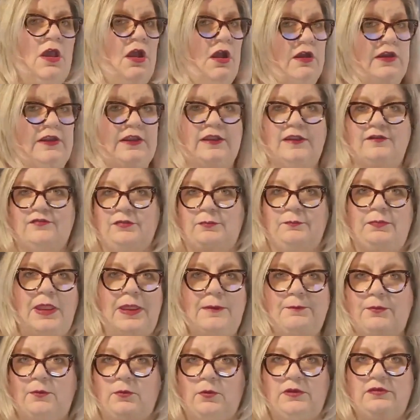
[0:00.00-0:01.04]
Are you going to have some
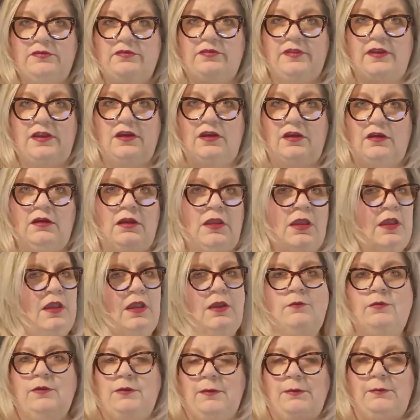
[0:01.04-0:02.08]
paper ones there?
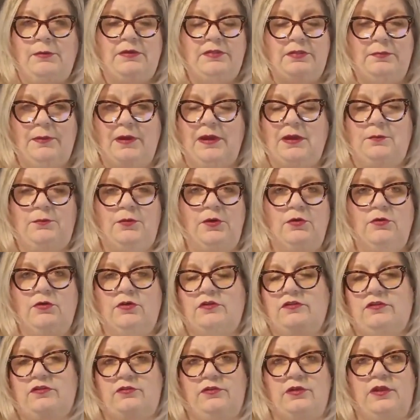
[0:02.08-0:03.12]
Remember, the buyer broker
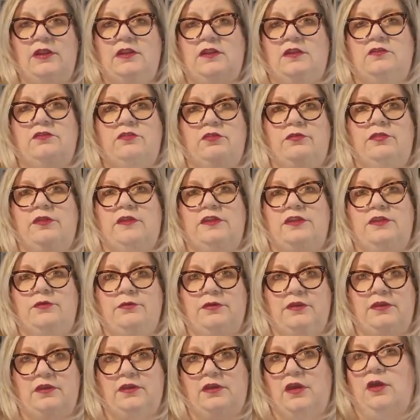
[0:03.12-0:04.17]
is created so that you
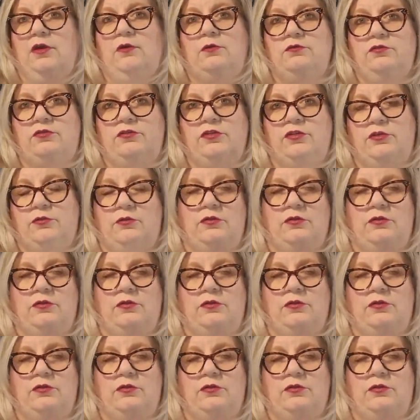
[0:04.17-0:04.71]
can go to,